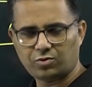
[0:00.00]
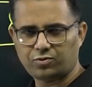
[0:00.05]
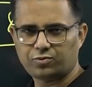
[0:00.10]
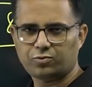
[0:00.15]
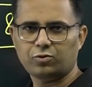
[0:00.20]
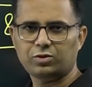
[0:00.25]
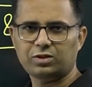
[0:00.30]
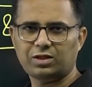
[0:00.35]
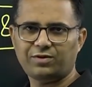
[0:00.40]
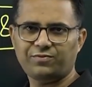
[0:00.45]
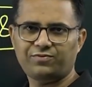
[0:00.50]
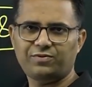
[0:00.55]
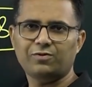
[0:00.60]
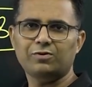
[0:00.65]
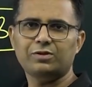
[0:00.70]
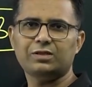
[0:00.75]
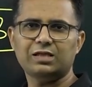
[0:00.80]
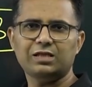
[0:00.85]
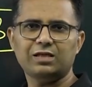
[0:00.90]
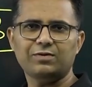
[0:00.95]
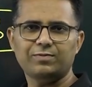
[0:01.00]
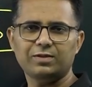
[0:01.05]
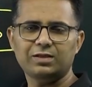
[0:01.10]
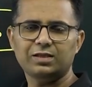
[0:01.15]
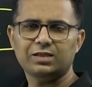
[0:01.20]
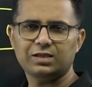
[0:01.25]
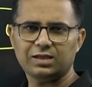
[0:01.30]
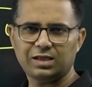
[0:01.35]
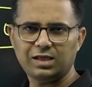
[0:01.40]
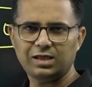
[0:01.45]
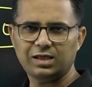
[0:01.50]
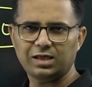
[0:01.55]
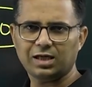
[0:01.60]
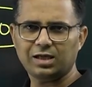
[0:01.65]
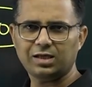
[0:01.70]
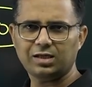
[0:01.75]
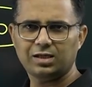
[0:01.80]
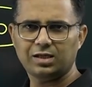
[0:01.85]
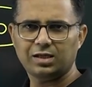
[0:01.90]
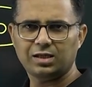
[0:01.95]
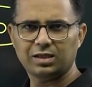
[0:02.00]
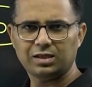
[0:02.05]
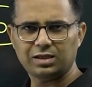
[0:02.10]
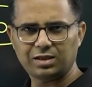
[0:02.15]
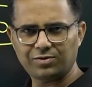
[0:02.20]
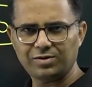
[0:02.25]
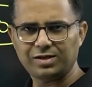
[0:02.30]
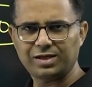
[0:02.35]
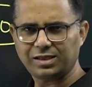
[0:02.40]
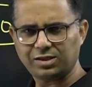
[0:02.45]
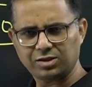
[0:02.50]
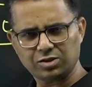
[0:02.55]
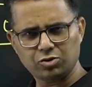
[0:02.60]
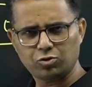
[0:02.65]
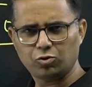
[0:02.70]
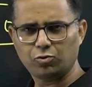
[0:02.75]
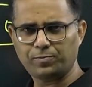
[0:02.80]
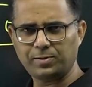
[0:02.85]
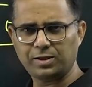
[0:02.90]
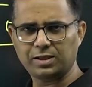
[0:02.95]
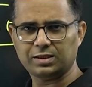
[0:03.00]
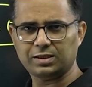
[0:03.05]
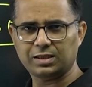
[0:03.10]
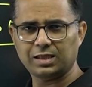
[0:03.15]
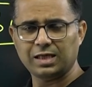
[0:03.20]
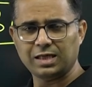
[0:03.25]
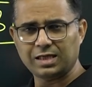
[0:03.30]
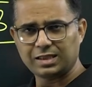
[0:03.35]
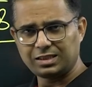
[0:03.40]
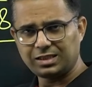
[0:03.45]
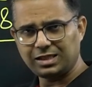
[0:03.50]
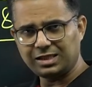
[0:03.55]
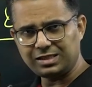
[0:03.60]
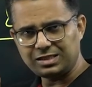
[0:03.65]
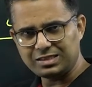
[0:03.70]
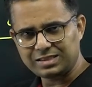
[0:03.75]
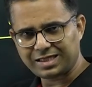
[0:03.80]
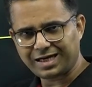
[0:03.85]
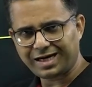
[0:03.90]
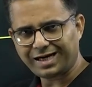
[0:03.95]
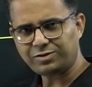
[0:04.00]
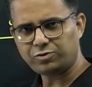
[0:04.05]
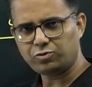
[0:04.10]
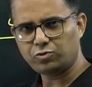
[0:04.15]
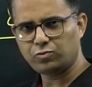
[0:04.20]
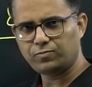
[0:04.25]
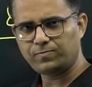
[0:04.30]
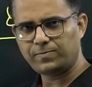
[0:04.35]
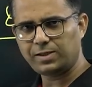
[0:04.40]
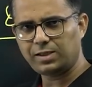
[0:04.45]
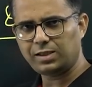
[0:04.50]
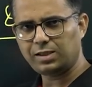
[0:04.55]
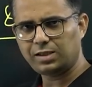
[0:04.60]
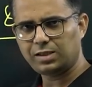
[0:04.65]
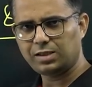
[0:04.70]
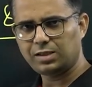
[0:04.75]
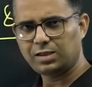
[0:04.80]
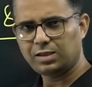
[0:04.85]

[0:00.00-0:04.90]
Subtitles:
Of course, if they will sell their business in India, they will get rupees. Then that rupee,